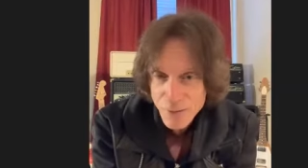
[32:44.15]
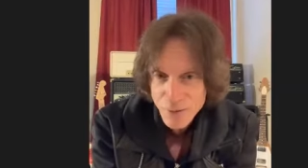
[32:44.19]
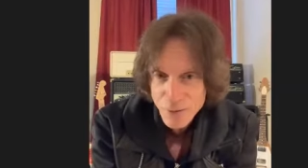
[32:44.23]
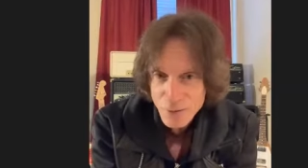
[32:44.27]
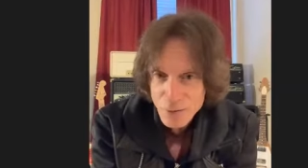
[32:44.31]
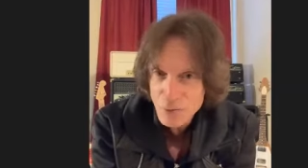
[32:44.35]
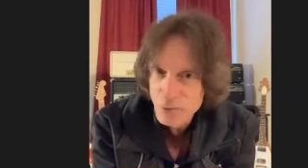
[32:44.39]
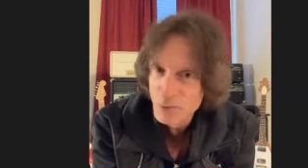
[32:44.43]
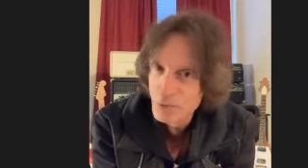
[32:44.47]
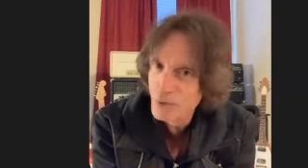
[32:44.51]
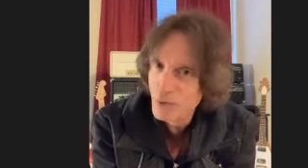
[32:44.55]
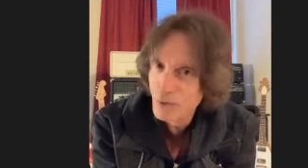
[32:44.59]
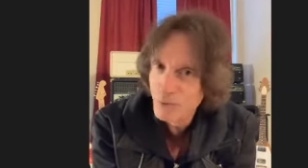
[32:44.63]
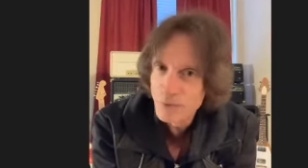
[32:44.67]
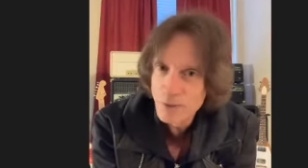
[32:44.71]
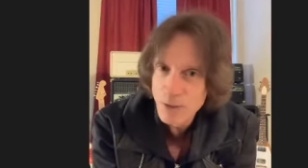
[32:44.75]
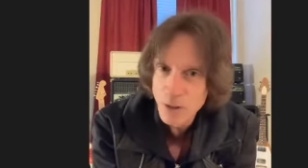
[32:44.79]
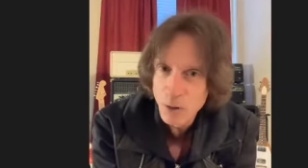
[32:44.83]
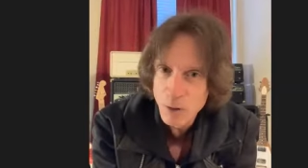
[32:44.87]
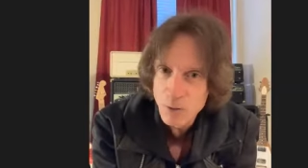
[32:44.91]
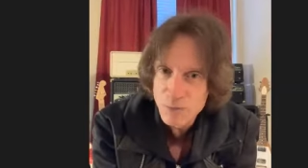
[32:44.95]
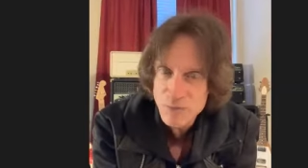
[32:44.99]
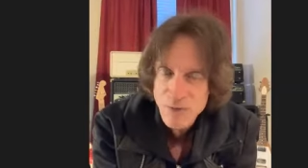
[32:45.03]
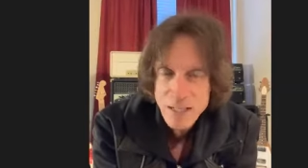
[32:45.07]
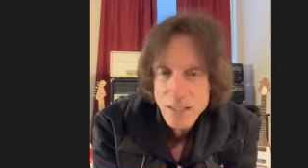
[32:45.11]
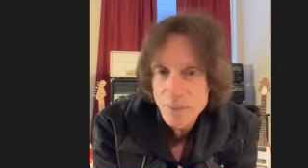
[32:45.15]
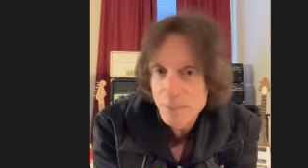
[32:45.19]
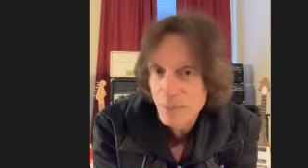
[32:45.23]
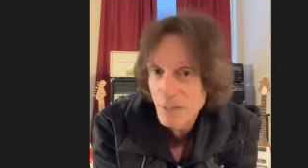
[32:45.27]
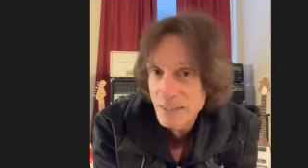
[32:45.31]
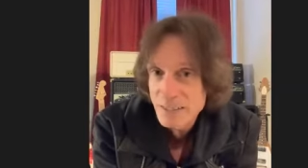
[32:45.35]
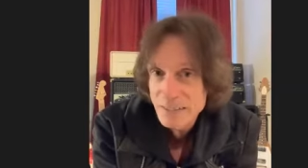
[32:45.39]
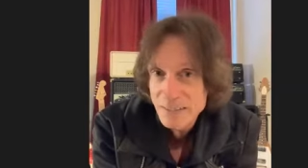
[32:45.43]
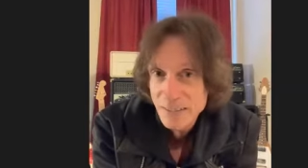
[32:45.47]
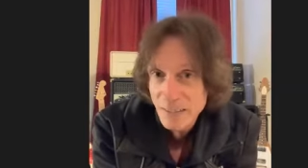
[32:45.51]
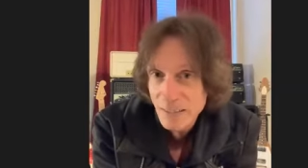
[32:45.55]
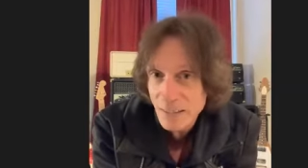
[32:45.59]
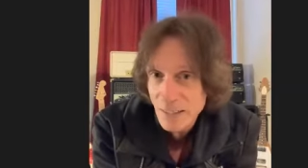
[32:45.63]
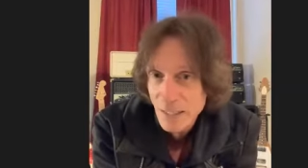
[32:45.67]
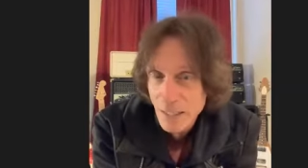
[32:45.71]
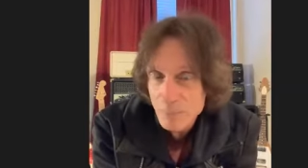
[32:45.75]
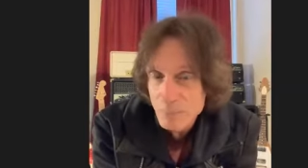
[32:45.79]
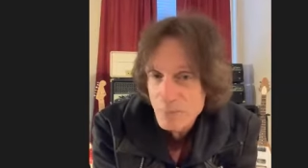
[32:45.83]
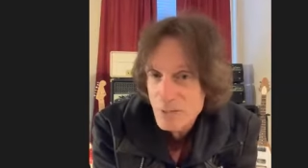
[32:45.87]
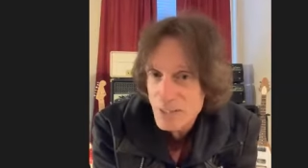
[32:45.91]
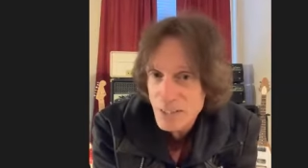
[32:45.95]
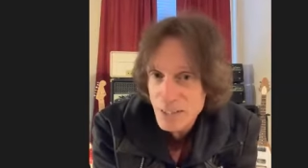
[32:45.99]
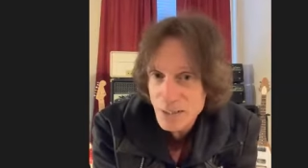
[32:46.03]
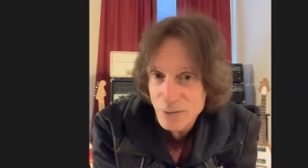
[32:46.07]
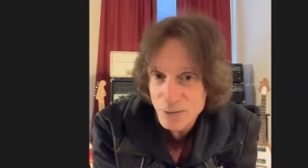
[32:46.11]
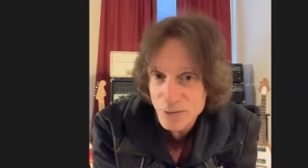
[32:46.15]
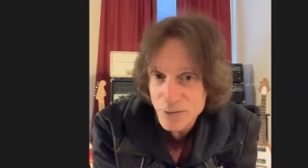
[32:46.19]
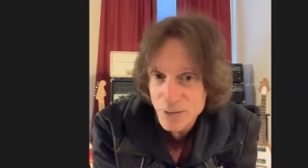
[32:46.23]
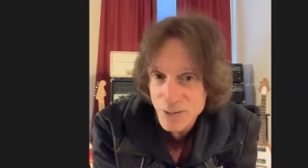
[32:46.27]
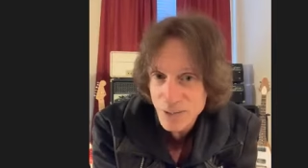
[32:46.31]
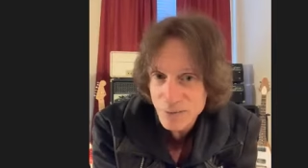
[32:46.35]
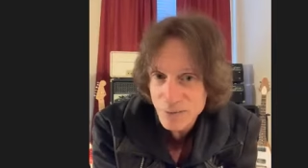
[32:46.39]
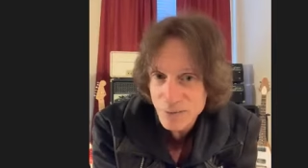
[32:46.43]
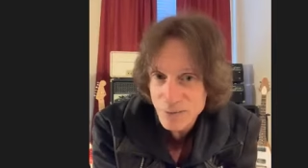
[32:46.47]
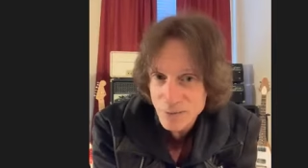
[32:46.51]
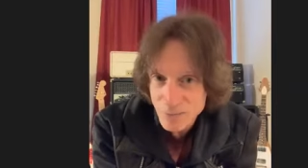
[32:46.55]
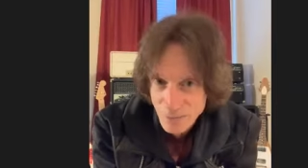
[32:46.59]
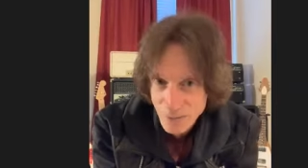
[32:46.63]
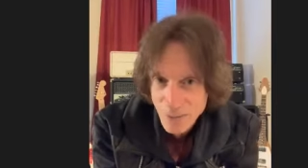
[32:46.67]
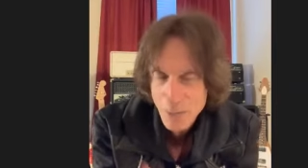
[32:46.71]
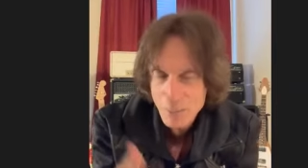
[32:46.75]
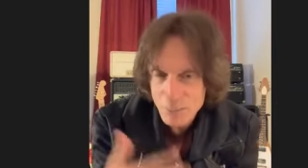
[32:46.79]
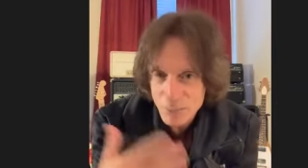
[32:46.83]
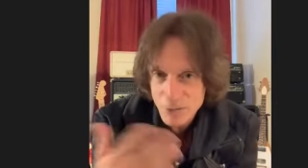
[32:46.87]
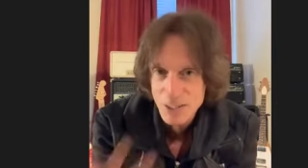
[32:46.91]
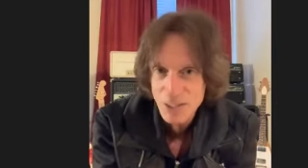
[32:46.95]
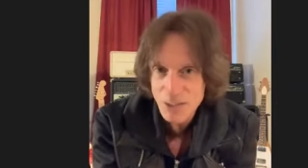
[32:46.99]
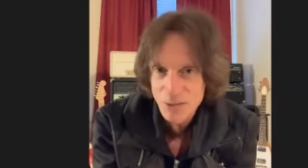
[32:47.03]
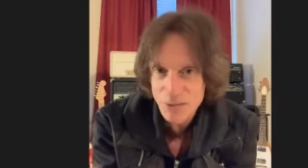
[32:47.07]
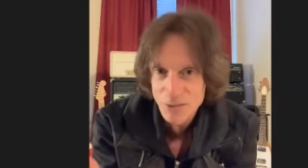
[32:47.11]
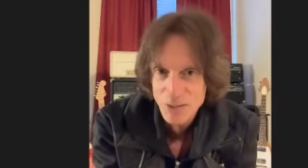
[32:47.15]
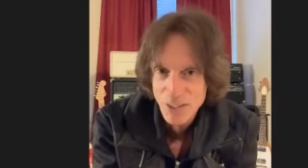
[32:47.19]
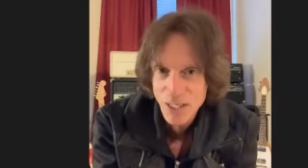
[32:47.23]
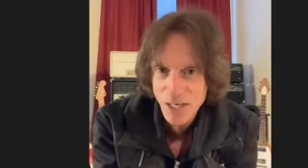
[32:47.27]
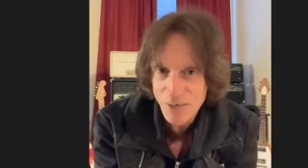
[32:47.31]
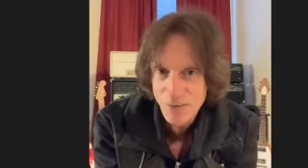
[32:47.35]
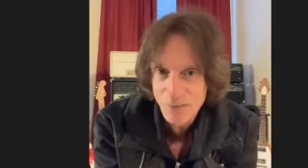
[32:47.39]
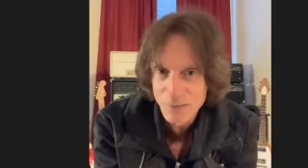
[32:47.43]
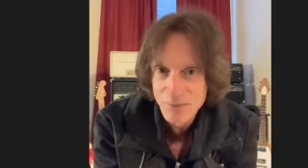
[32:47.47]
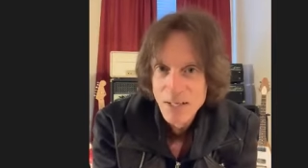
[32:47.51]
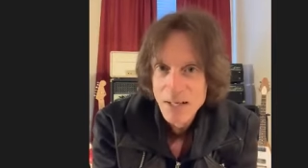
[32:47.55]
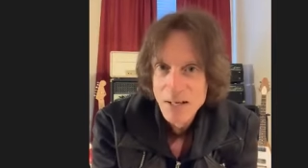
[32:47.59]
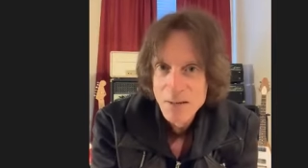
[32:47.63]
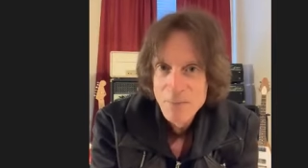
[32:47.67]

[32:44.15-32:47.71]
you don't know if anybody's going to come see you sh- come see your show.